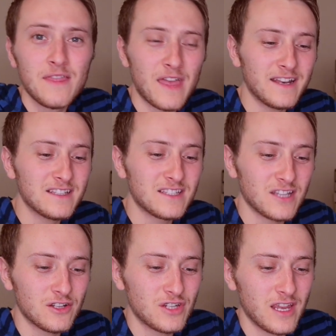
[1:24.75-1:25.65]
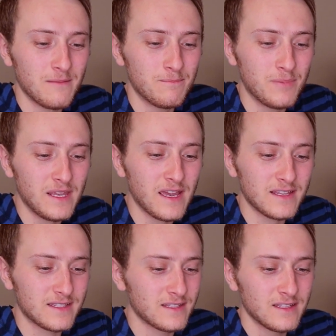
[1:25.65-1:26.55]
That is such a
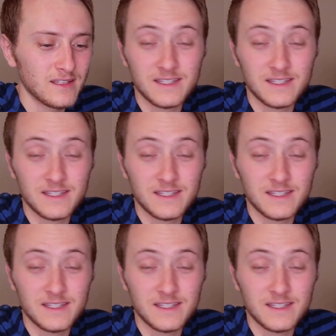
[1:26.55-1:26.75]
BS